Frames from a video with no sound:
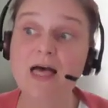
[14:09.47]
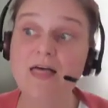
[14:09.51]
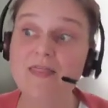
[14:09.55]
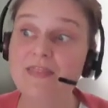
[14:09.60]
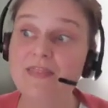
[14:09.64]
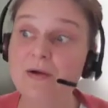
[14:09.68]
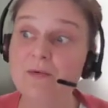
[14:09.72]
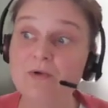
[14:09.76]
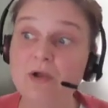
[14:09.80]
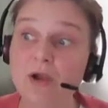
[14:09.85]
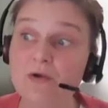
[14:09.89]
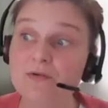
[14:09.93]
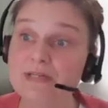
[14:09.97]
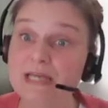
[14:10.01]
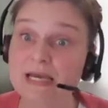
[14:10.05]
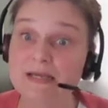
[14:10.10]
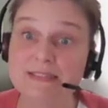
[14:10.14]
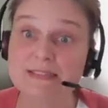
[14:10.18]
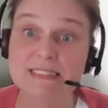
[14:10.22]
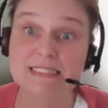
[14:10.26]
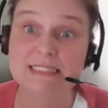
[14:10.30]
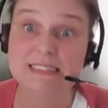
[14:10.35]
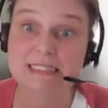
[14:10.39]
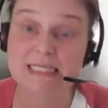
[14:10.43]
They'll go
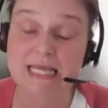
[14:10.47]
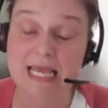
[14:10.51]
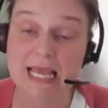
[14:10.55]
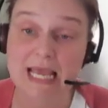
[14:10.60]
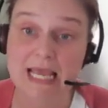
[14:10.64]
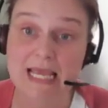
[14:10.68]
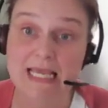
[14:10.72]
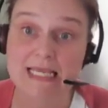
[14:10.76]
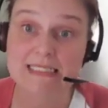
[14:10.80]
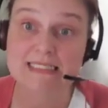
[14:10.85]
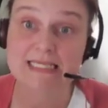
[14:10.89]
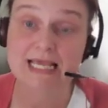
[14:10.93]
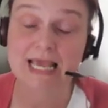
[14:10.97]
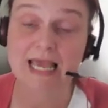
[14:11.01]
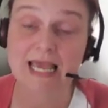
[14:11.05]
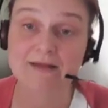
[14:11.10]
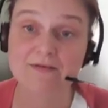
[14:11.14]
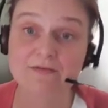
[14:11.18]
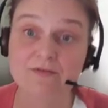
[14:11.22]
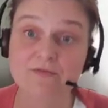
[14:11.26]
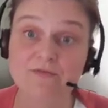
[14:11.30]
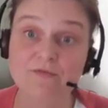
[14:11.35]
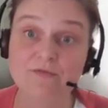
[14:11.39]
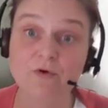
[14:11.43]
downstairs,
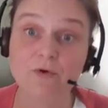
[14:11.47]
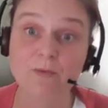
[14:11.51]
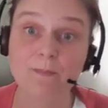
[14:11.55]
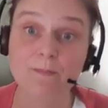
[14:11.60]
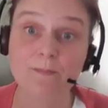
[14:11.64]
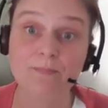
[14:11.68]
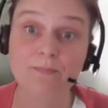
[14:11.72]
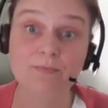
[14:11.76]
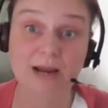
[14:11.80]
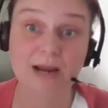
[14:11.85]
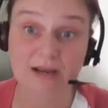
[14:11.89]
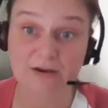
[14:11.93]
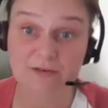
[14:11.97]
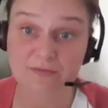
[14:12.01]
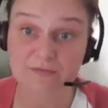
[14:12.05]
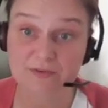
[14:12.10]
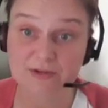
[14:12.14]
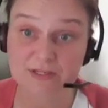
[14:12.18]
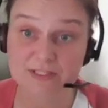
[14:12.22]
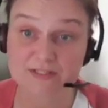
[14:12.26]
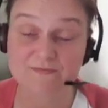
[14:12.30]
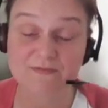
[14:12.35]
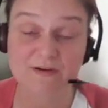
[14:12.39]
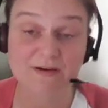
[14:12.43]
and for
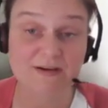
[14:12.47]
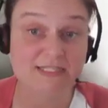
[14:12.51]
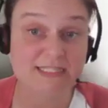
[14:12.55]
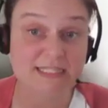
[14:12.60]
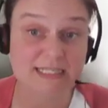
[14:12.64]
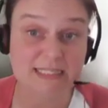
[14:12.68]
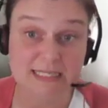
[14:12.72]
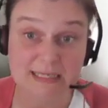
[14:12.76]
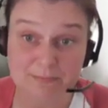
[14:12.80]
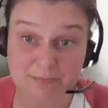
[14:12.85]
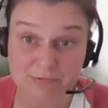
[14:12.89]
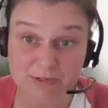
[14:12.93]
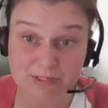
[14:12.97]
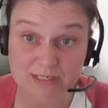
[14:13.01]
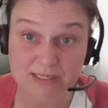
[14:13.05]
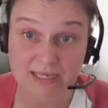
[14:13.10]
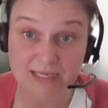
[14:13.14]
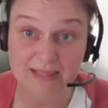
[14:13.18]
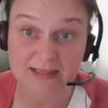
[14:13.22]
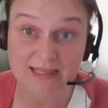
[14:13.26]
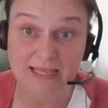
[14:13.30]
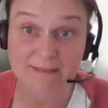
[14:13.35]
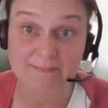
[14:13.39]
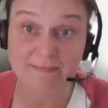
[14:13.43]
breakfast, very
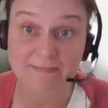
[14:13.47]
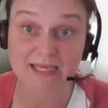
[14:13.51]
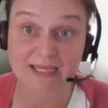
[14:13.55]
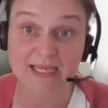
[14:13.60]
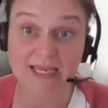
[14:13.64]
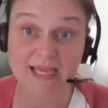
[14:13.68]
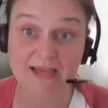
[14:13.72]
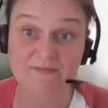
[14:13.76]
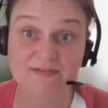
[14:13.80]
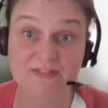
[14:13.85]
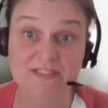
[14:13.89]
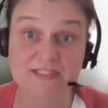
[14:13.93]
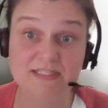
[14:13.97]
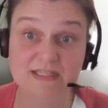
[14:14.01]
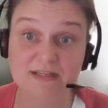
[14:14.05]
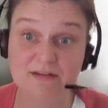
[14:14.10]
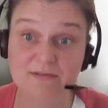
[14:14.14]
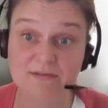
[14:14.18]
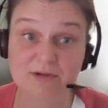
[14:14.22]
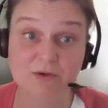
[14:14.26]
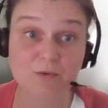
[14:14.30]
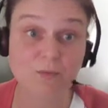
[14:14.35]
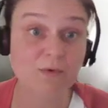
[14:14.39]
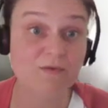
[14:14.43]
deliberately, they may have
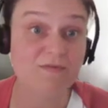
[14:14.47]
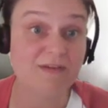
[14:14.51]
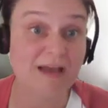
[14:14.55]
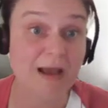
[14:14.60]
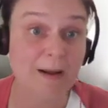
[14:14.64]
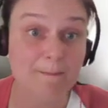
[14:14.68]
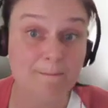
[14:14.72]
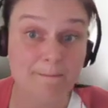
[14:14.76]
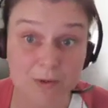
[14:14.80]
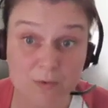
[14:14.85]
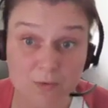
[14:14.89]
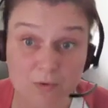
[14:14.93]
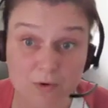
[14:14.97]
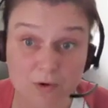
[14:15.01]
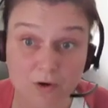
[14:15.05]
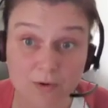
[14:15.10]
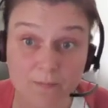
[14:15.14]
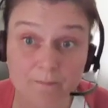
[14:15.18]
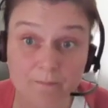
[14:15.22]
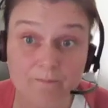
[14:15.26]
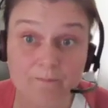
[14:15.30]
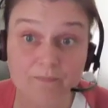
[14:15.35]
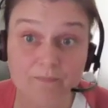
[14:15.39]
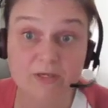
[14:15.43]
cereal without milk
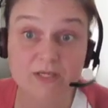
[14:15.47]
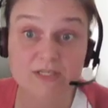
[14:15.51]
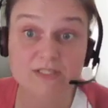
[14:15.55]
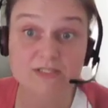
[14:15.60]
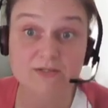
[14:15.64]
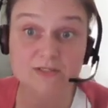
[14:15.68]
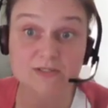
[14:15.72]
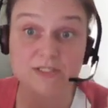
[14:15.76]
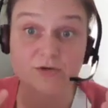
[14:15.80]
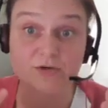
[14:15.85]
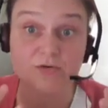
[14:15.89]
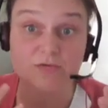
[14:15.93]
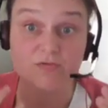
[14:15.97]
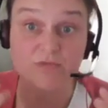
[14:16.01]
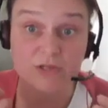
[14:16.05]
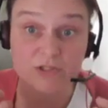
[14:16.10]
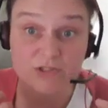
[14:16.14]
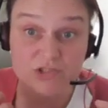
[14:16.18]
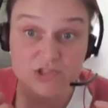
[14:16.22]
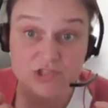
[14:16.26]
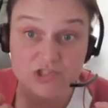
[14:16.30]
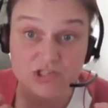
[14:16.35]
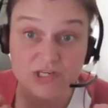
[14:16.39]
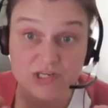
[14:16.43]
on. So it's a
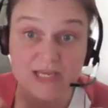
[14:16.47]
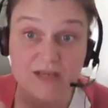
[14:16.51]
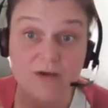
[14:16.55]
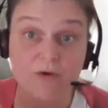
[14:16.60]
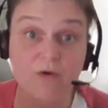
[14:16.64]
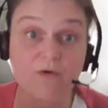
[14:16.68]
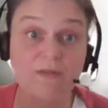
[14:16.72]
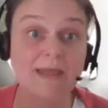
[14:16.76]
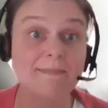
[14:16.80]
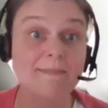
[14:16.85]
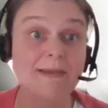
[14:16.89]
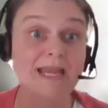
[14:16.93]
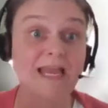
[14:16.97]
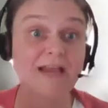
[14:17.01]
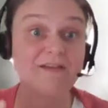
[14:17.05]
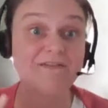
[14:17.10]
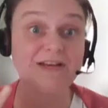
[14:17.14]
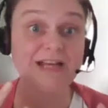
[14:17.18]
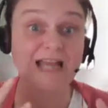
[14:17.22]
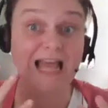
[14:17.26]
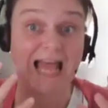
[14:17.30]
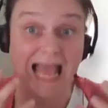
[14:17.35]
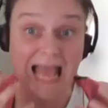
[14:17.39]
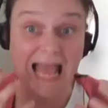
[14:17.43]
crunchy, or they may have
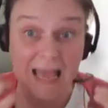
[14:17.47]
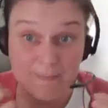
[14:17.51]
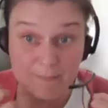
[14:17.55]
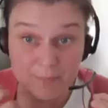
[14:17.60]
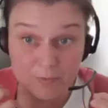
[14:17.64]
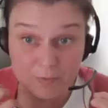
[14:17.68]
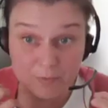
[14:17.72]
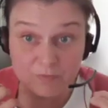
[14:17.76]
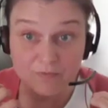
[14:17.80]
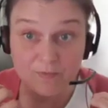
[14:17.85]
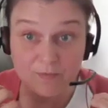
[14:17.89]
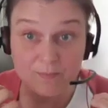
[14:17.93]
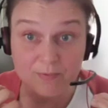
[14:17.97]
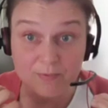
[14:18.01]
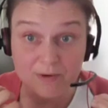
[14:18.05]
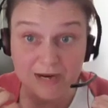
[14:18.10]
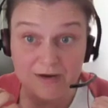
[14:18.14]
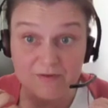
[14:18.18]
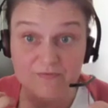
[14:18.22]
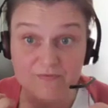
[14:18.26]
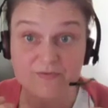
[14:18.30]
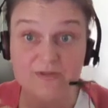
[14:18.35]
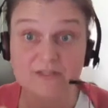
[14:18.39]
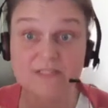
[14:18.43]
an apple for
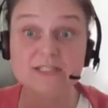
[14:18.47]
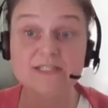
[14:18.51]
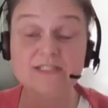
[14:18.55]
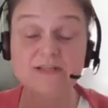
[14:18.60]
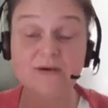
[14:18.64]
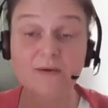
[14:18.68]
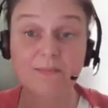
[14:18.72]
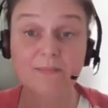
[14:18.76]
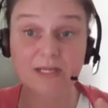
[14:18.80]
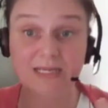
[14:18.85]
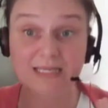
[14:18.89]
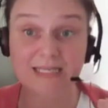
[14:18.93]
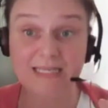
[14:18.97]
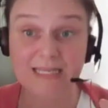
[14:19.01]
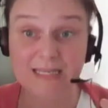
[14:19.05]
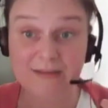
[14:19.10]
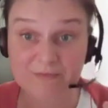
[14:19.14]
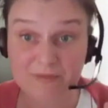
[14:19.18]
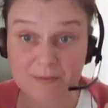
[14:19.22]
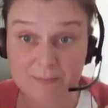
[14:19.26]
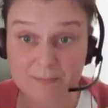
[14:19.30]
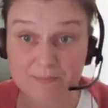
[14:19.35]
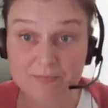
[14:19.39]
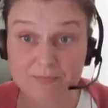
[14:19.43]
breakfast. So I'm going to
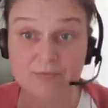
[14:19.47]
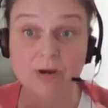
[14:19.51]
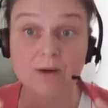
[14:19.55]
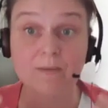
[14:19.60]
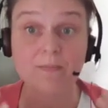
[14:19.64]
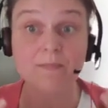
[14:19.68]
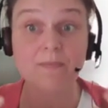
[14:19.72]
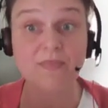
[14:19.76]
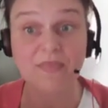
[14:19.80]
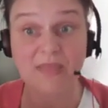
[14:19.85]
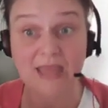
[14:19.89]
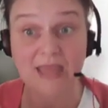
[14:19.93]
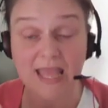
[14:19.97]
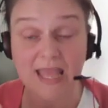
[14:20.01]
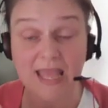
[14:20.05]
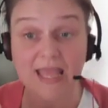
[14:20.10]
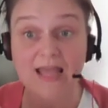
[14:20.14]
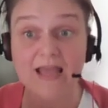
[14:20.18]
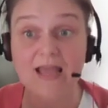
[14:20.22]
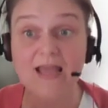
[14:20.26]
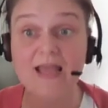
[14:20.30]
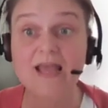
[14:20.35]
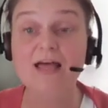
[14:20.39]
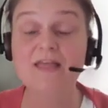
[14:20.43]
give them prop there.
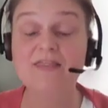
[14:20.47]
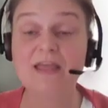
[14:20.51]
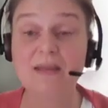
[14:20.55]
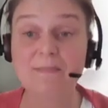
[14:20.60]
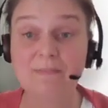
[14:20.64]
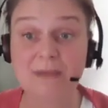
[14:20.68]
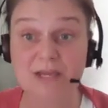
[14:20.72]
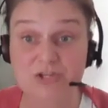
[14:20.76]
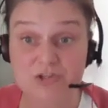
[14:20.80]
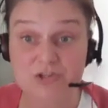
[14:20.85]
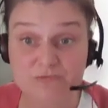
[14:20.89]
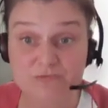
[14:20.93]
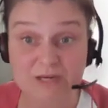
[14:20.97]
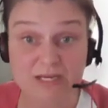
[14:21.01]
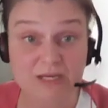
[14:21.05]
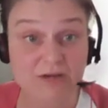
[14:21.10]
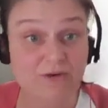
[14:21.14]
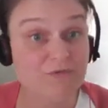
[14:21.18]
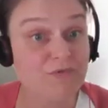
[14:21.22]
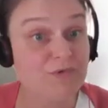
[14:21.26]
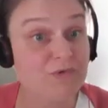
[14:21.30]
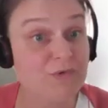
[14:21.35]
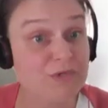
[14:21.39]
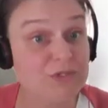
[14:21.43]
They may
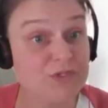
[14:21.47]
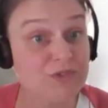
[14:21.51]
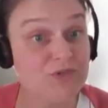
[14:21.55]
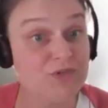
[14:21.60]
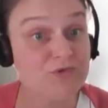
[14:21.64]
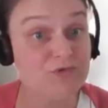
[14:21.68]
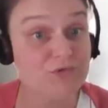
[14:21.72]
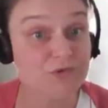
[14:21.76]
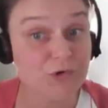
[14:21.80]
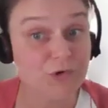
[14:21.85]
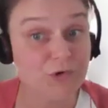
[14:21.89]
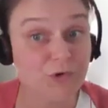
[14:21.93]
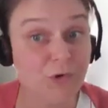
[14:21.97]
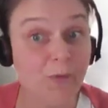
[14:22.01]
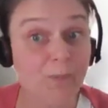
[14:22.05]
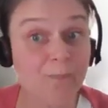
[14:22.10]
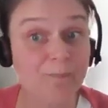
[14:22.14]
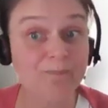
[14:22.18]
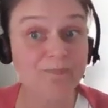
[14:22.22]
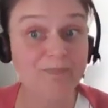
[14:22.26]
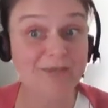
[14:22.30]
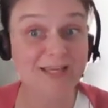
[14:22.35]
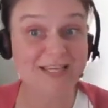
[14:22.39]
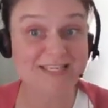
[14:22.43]
drink through a straw
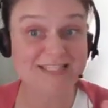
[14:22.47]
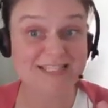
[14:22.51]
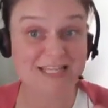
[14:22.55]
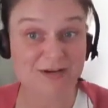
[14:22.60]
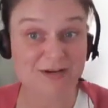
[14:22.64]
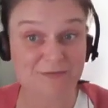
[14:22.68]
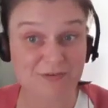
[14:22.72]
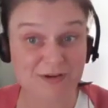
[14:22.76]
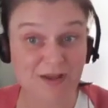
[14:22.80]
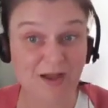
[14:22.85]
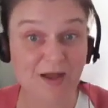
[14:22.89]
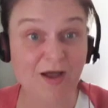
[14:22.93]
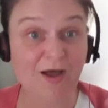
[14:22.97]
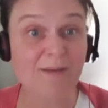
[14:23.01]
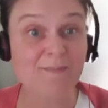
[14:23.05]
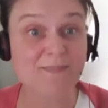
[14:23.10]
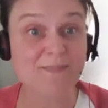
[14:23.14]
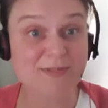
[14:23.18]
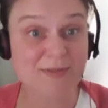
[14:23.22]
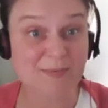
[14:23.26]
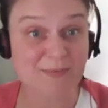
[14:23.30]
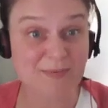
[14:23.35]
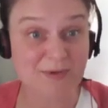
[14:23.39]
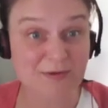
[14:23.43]
instead of a cup.
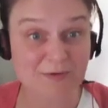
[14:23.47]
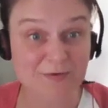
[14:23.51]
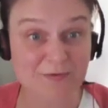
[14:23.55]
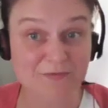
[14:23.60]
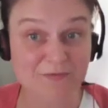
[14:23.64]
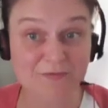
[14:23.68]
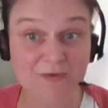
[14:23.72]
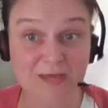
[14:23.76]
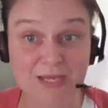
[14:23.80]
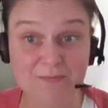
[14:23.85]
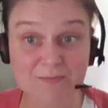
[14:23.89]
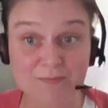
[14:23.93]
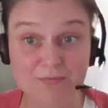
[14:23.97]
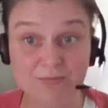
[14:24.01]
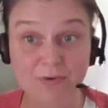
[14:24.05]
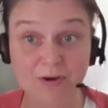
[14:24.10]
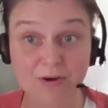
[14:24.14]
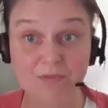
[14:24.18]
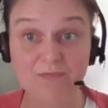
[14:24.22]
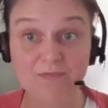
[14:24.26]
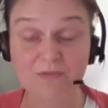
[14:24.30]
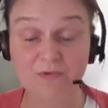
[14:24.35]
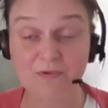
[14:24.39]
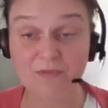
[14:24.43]
So I'm going to feed
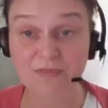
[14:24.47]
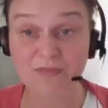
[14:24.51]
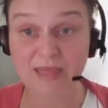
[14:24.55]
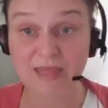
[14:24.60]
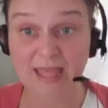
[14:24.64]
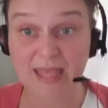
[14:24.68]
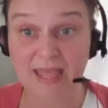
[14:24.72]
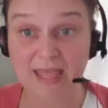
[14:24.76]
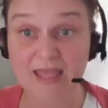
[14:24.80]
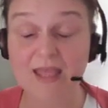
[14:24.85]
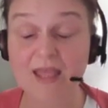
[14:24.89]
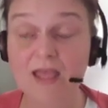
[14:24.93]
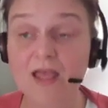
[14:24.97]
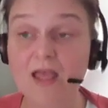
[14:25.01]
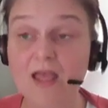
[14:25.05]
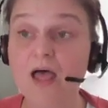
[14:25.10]
prop through there.